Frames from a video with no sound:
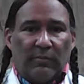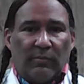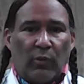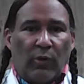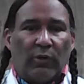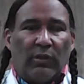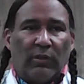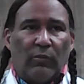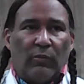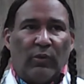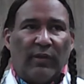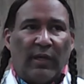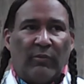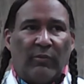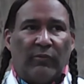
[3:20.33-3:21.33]
working with
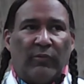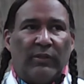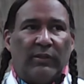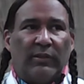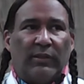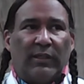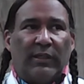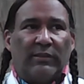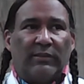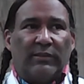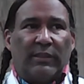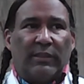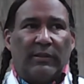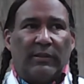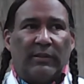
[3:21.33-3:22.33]
AMERINDA as
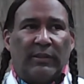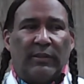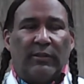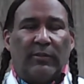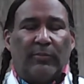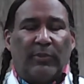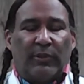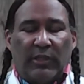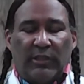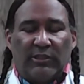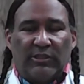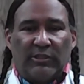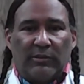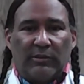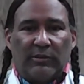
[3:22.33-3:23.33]
a theater
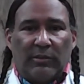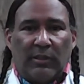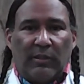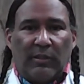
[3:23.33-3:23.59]
production